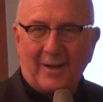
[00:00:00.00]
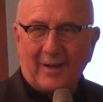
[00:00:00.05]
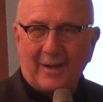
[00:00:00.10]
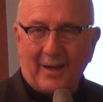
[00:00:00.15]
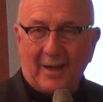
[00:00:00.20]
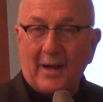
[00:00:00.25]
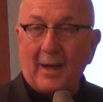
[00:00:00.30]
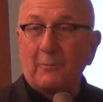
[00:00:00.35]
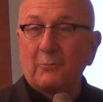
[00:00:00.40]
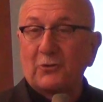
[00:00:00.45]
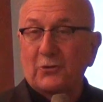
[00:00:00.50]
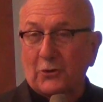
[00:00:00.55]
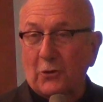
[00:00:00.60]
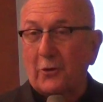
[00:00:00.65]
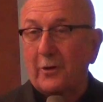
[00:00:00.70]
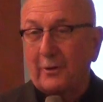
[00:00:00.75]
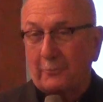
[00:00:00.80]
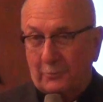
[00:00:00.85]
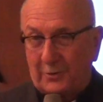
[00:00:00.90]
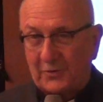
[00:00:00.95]
And I'm
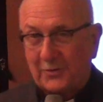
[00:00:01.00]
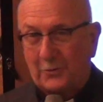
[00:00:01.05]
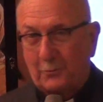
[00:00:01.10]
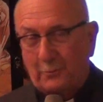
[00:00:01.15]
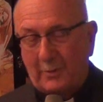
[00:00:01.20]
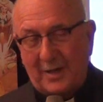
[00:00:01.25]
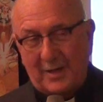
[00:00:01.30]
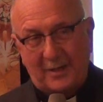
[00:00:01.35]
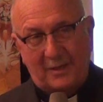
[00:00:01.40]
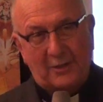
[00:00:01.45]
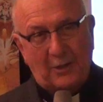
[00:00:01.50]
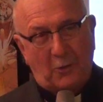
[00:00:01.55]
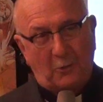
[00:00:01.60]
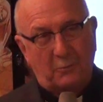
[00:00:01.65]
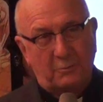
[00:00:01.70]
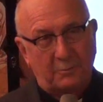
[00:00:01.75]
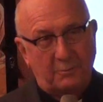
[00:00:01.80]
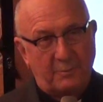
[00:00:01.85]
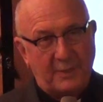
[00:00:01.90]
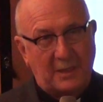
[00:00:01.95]
sure it was the way to go.
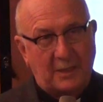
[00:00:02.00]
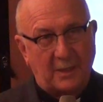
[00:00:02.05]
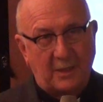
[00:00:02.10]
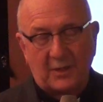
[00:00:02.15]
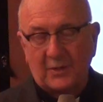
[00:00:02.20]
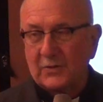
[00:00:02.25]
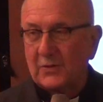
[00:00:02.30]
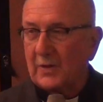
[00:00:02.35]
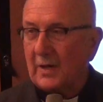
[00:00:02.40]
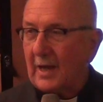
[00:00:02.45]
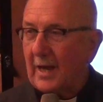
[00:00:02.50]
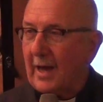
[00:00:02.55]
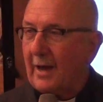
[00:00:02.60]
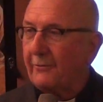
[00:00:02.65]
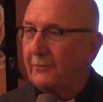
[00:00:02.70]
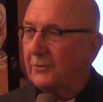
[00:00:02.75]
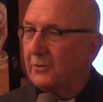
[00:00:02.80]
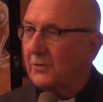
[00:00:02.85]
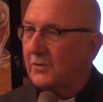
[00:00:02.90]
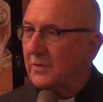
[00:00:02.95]
Because
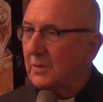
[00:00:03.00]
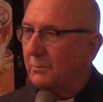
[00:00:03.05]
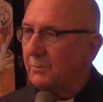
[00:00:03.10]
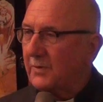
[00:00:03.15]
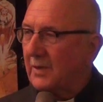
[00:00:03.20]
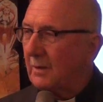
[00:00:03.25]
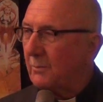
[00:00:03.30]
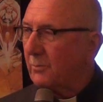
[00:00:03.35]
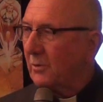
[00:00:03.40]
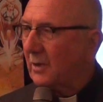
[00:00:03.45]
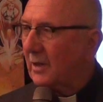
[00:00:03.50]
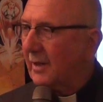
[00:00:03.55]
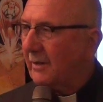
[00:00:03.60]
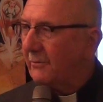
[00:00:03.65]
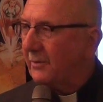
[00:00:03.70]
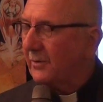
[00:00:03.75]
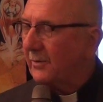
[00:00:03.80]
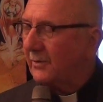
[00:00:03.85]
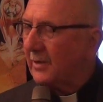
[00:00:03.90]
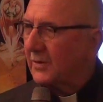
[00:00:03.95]
after September
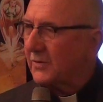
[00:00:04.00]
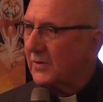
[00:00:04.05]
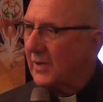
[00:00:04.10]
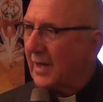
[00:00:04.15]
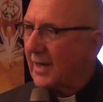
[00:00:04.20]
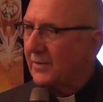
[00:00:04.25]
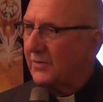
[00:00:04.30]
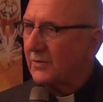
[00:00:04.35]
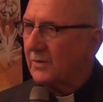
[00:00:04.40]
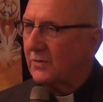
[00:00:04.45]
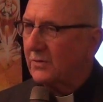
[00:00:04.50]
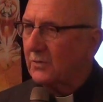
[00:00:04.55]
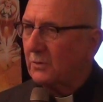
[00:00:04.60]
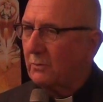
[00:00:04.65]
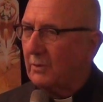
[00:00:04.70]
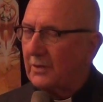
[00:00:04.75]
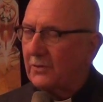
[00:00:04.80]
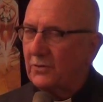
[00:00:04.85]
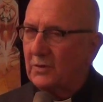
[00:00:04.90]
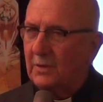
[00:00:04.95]
11th, let's ask this
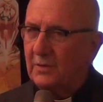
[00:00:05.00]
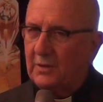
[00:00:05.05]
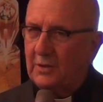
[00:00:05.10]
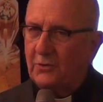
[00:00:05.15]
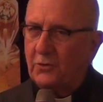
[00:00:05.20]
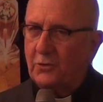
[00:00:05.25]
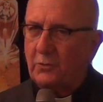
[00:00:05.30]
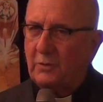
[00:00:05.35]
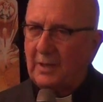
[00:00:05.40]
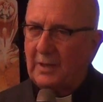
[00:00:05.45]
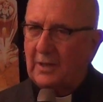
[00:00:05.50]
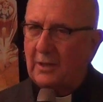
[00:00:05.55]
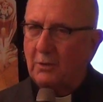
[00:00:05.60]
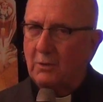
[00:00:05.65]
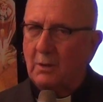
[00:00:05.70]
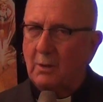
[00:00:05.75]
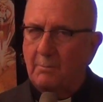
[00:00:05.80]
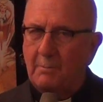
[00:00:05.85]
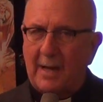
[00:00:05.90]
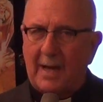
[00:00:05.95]
question. Did you
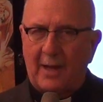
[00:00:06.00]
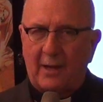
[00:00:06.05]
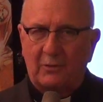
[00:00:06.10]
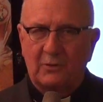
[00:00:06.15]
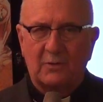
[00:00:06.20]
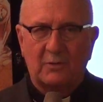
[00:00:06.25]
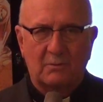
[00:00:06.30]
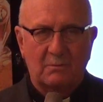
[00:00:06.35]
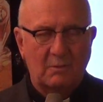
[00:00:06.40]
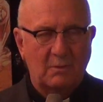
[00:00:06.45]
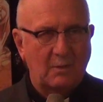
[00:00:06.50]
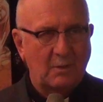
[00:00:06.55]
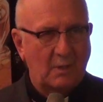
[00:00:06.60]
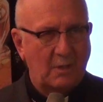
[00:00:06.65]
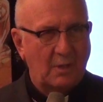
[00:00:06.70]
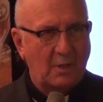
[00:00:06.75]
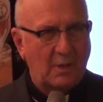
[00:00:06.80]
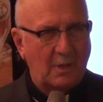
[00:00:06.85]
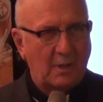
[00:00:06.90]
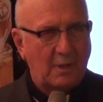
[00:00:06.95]
hear about
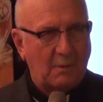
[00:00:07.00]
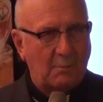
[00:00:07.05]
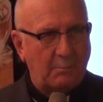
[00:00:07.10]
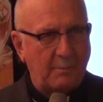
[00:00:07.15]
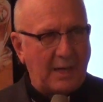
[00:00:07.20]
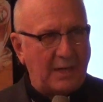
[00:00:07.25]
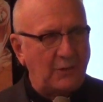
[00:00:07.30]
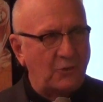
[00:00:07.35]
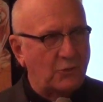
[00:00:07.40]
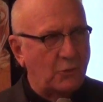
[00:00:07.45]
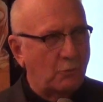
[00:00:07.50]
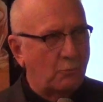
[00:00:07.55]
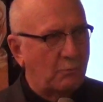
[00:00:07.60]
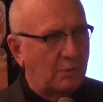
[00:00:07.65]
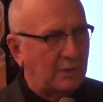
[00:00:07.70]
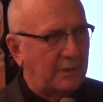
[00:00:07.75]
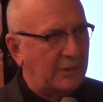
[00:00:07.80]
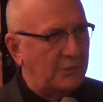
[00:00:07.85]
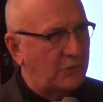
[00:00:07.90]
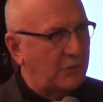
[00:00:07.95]
major
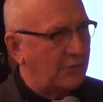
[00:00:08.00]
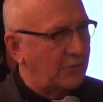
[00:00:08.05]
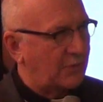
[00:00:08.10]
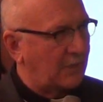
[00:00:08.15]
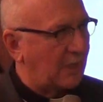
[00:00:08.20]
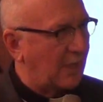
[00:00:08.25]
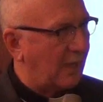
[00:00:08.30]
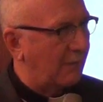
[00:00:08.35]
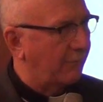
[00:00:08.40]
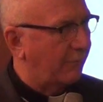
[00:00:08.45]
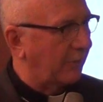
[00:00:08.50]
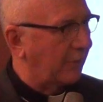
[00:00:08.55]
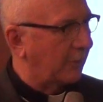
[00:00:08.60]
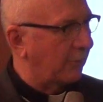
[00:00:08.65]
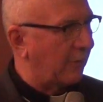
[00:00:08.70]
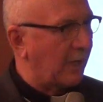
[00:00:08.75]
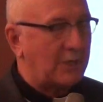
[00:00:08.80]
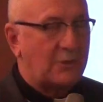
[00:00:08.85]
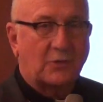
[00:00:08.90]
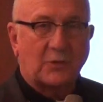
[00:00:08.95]
religious
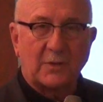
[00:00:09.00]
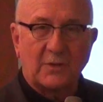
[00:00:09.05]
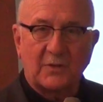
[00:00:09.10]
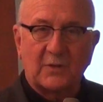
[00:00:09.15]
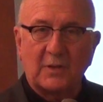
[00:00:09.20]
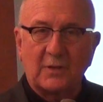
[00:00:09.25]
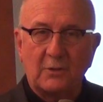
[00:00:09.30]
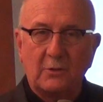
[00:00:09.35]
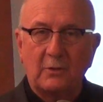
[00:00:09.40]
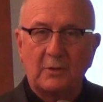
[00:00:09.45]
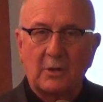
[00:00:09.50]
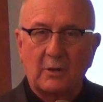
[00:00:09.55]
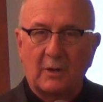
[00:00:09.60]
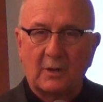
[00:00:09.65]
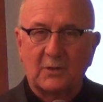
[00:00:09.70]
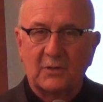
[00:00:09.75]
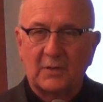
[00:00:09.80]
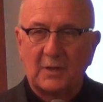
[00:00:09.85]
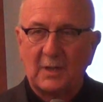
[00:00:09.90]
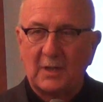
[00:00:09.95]
conflagrations in New
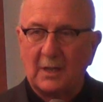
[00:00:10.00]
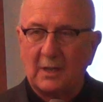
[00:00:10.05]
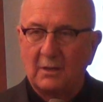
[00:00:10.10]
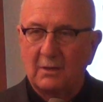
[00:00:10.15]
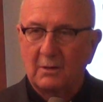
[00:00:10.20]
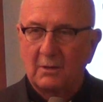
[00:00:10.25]
York City?